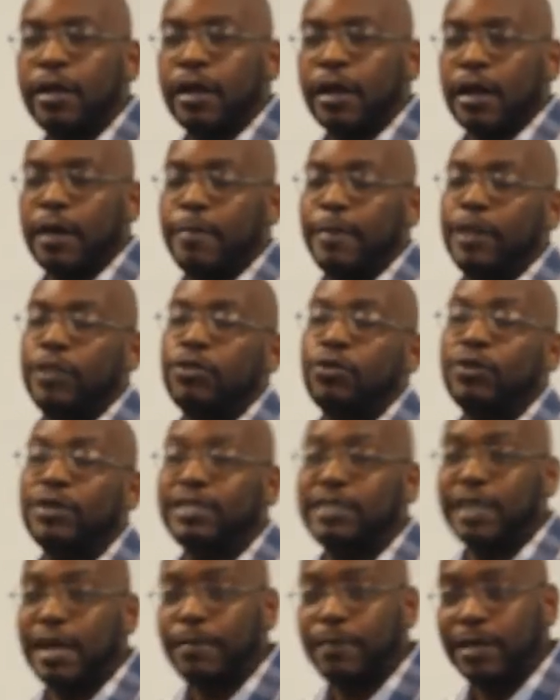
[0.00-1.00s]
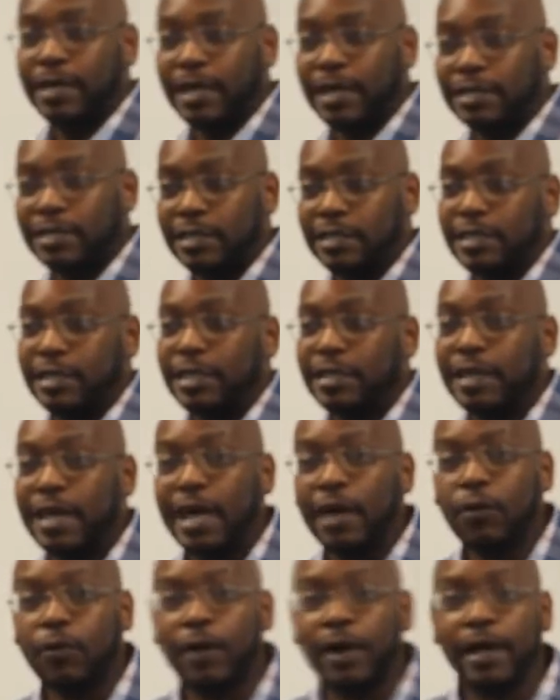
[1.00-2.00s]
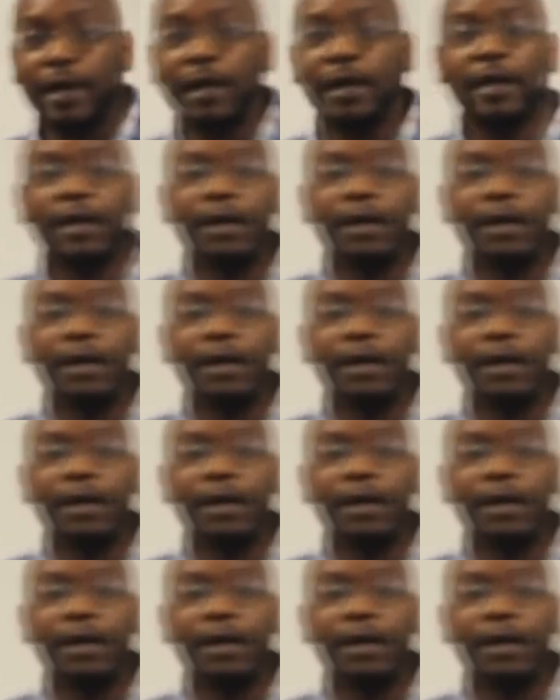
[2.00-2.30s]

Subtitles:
come in through a separate entity. That way,